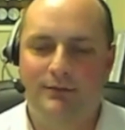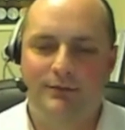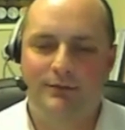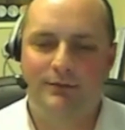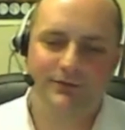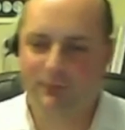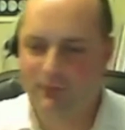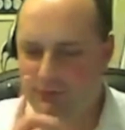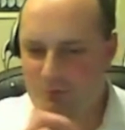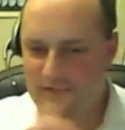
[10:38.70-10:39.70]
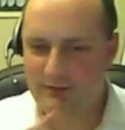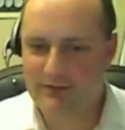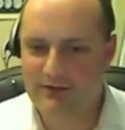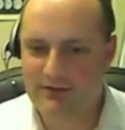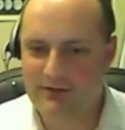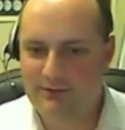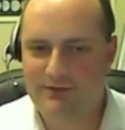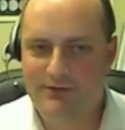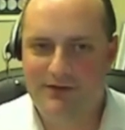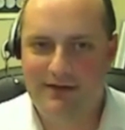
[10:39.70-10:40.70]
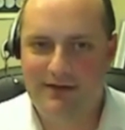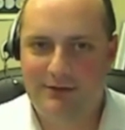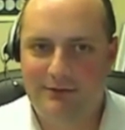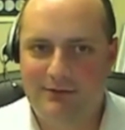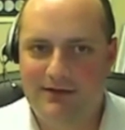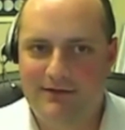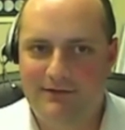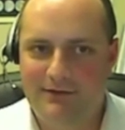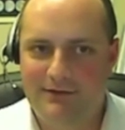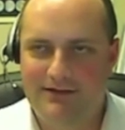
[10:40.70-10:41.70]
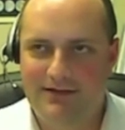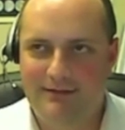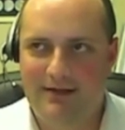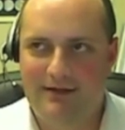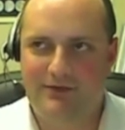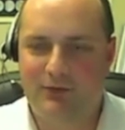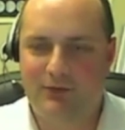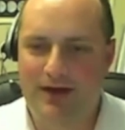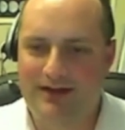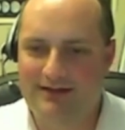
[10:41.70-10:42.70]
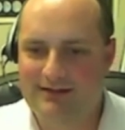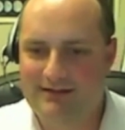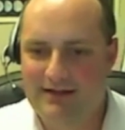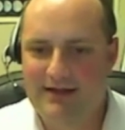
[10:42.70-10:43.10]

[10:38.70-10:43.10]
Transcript: just real, real quick, where you where you said how if it looks like it bounced twice,